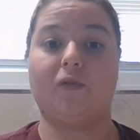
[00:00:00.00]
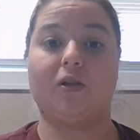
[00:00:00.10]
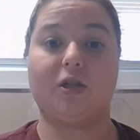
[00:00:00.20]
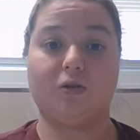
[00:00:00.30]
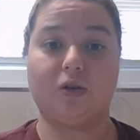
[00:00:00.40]

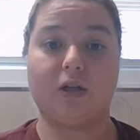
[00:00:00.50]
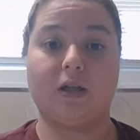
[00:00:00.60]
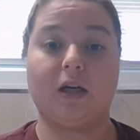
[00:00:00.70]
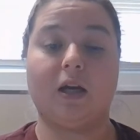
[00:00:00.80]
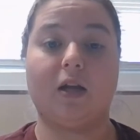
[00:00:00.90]
the
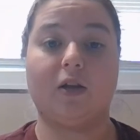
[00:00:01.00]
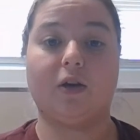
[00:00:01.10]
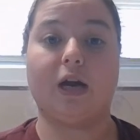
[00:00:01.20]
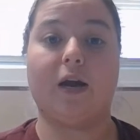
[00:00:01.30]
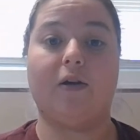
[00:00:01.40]
children can
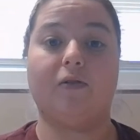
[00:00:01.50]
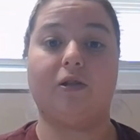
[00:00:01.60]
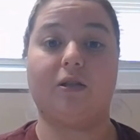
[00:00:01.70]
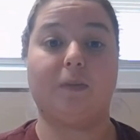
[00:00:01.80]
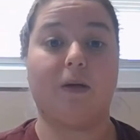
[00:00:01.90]
learn how
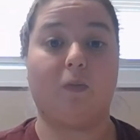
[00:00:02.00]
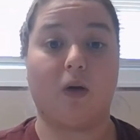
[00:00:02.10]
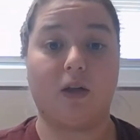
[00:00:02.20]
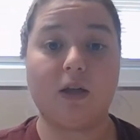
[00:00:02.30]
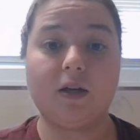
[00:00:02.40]
to speak
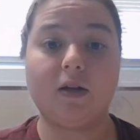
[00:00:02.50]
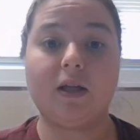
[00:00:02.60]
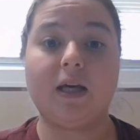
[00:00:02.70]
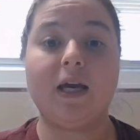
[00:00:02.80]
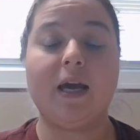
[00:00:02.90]
more
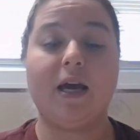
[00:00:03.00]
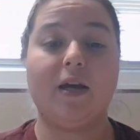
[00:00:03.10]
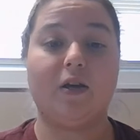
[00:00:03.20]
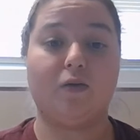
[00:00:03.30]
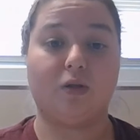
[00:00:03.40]
clearly,
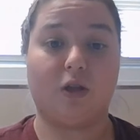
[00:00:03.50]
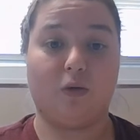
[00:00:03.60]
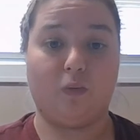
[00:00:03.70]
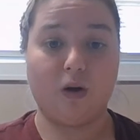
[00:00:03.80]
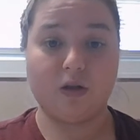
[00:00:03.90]
use
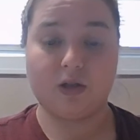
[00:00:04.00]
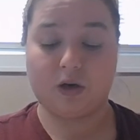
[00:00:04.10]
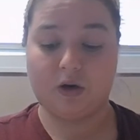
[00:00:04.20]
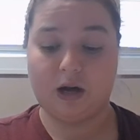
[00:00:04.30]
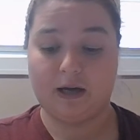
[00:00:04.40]
their words
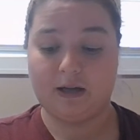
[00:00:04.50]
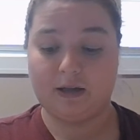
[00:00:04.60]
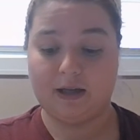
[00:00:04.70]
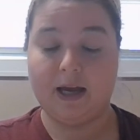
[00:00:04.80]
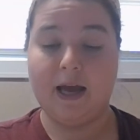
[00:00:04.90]

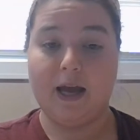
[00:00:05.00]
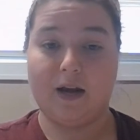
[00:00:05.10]
correctly.